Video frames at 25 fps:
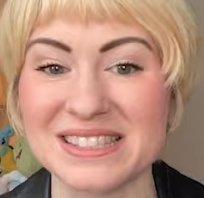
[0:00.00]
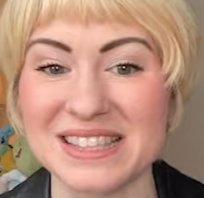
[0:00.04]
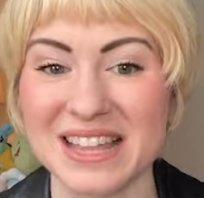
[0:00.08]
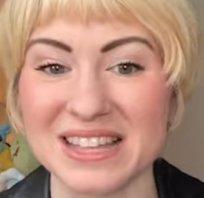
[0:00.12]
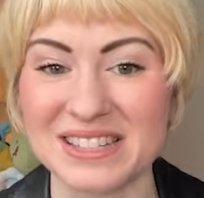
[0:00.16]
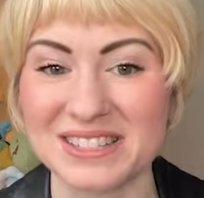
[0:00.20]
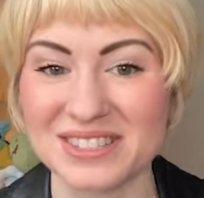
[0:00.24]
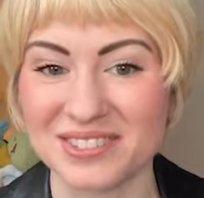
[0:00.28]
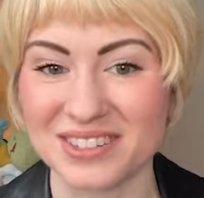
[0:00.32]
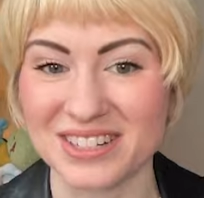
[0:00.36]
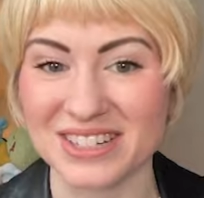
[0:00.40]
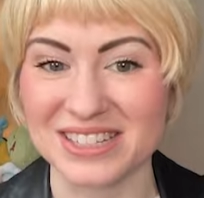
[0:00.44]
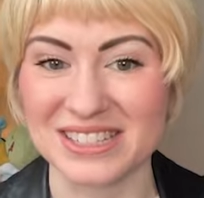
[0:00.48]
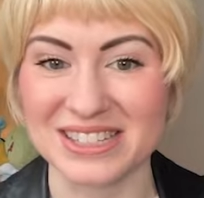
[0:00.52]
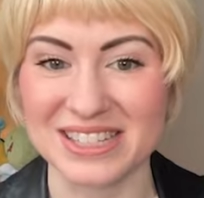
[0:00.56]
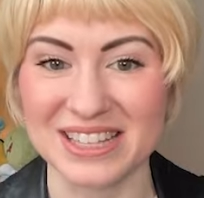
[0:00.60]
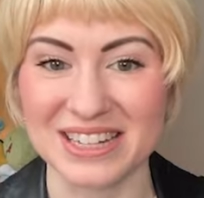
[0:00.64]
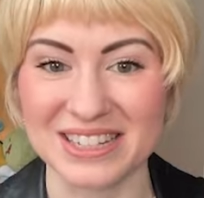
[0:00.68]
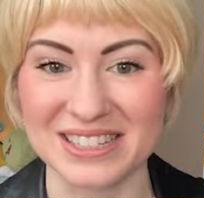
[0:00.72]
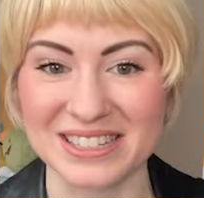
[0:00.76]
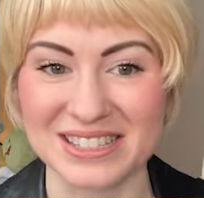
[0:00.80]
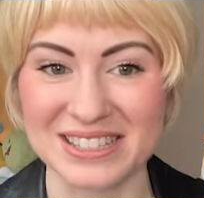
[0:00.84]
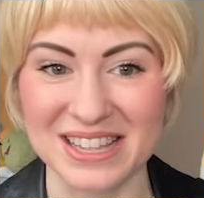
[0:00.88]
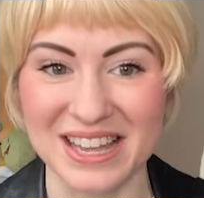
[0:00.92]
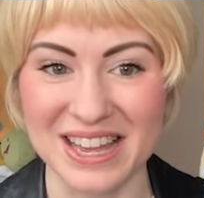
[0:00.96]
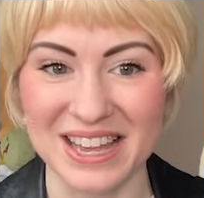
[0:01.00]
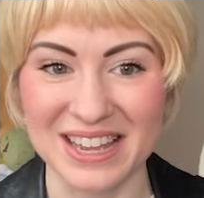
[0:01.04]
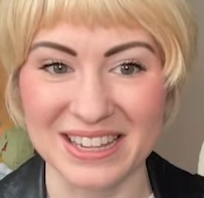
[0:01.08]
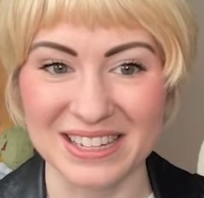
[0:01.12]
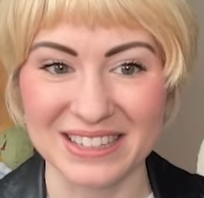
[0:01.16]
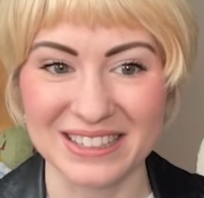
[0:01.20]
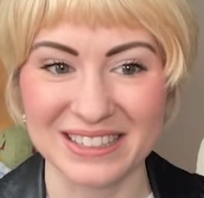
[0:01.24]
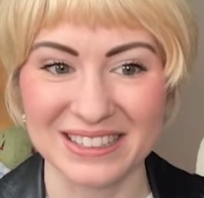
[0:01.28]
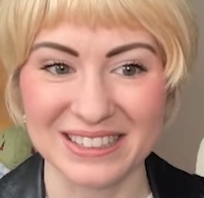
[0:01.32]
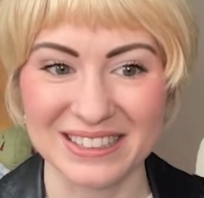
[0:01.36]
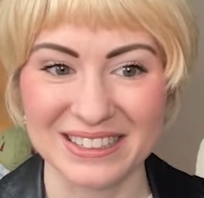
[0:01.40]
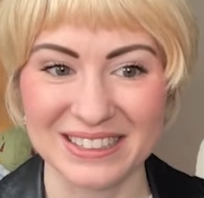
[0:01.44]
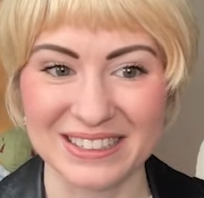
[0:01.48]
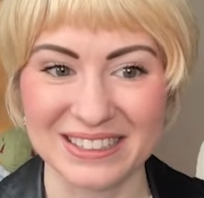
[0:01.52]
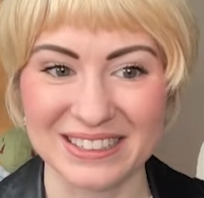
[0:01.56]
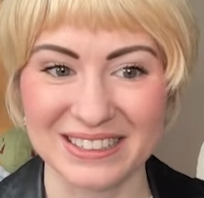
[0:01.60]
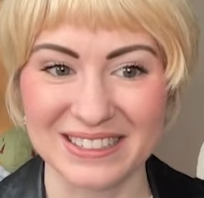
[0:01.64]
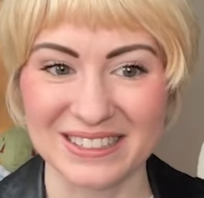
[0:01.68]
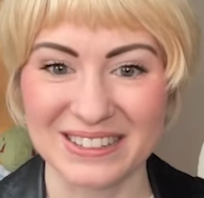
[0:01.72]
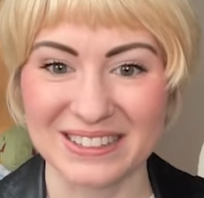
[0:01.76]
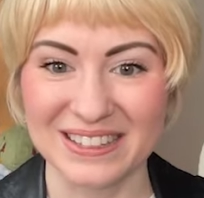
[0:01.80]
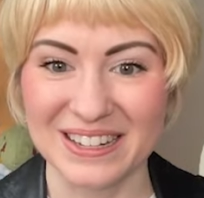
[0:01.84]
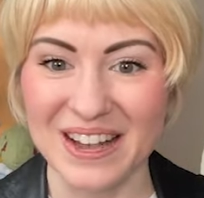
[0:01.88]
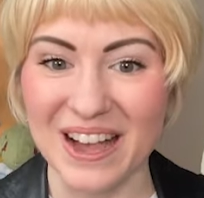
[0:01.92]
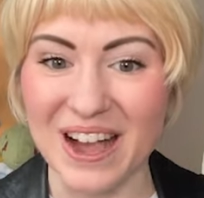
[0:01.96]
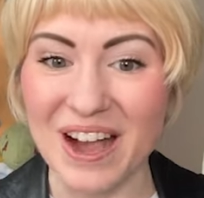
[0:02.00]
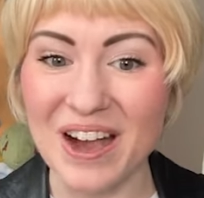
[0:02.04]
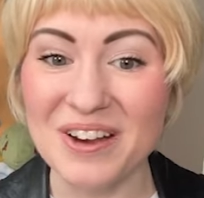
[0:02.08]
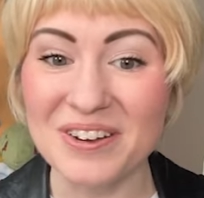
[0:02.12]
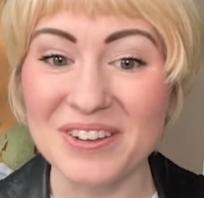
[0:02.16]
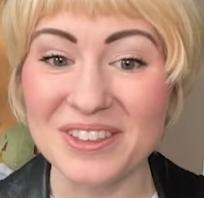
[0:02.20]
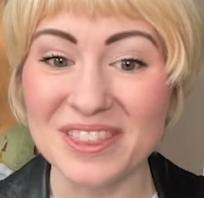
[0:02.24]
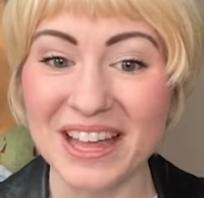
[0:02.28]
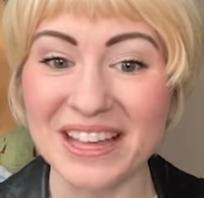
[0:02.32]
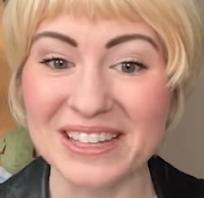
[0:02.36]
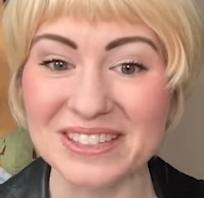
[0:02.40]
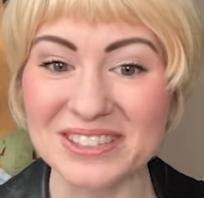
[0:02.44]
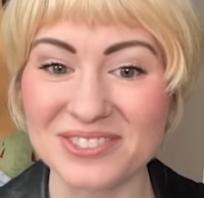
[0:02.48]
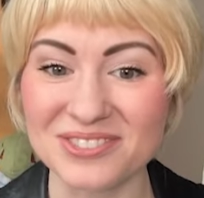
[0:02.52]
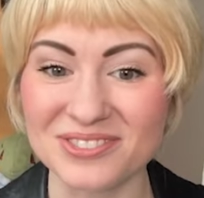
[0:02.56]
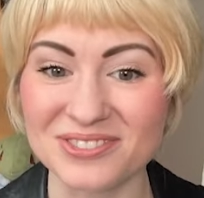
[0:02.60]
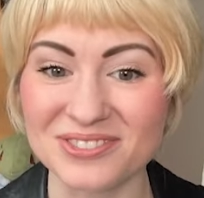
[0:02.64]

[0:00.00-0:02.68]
that's what it's gonna say. Oh, that's